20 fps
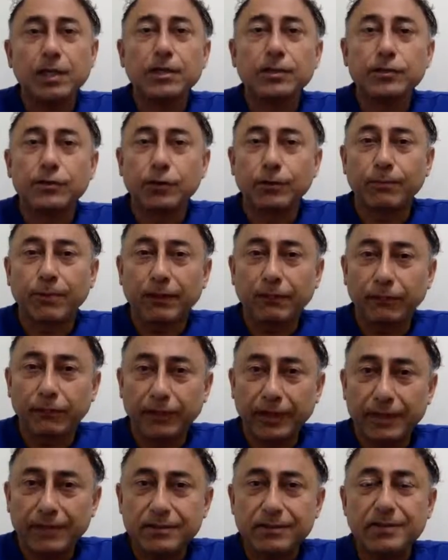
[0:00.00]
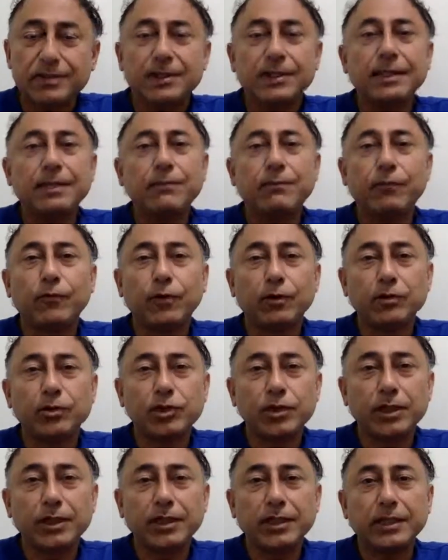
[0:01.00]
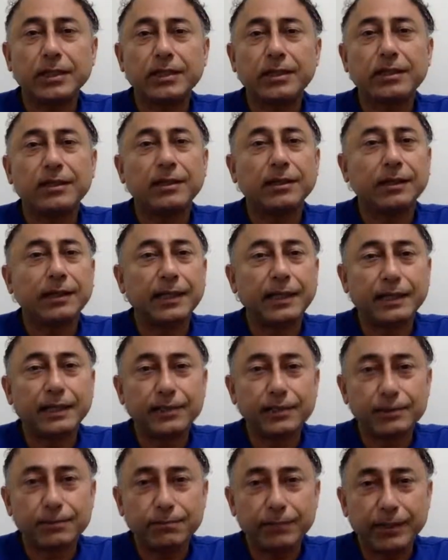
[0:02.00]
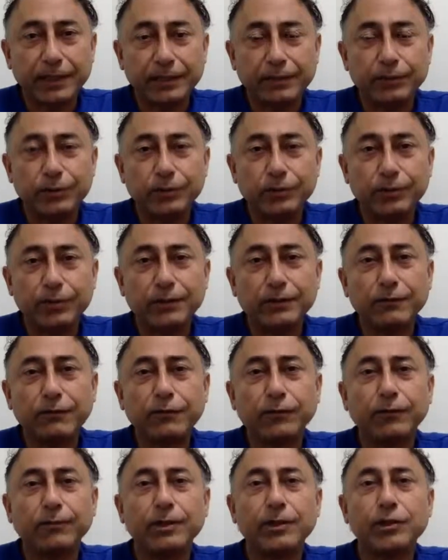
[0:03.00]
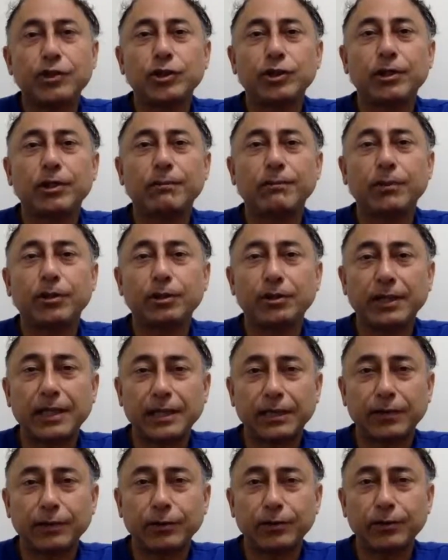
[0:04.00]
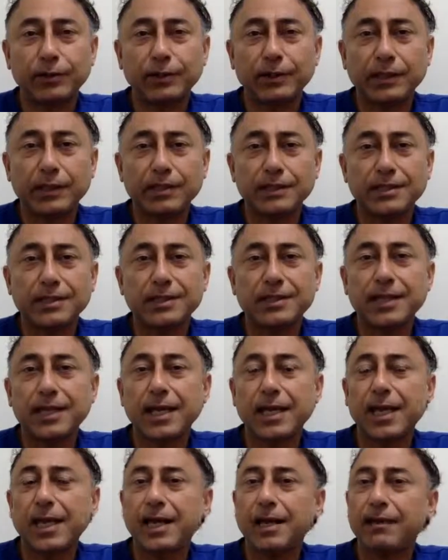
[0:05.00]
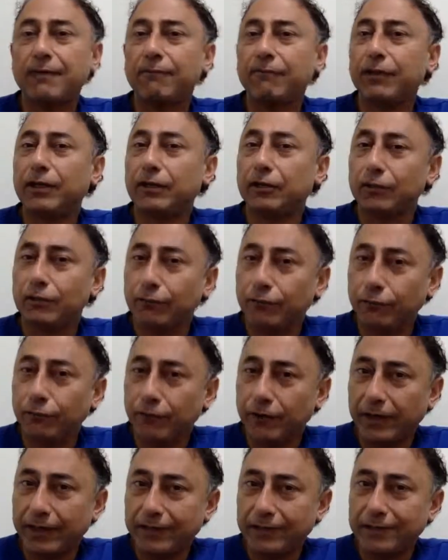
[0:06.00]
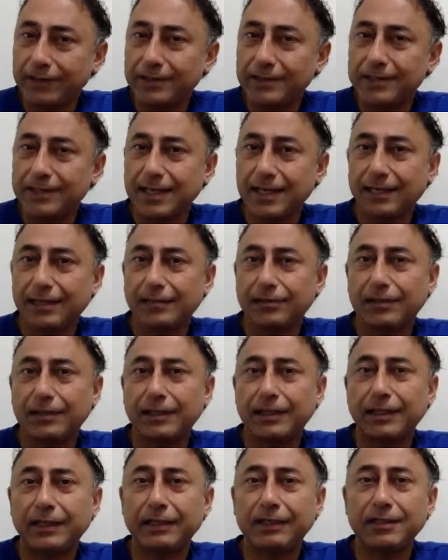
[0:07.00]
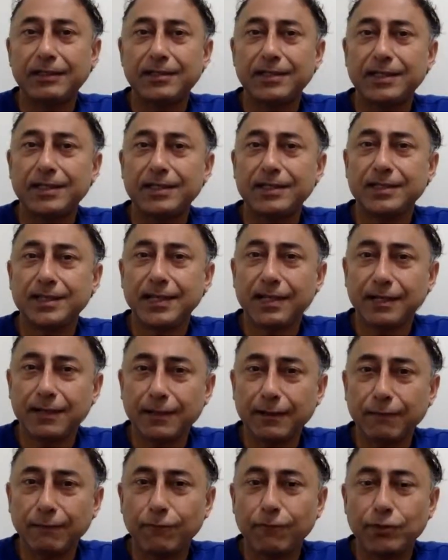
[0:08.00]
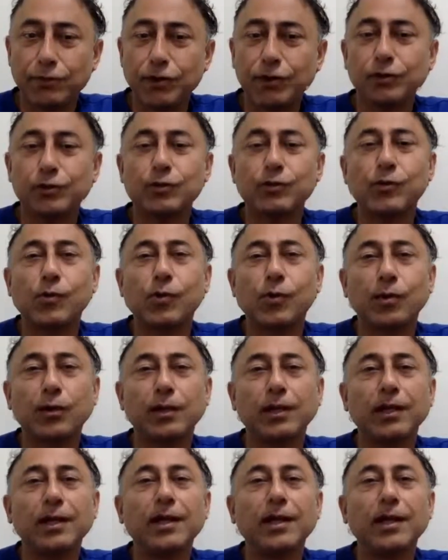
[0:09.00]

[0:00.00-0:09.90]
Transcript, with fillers: So my friends, keep watching latest breakthrough information about keratoconus, and we are going to fight this sight-threatening disease and give vision to all.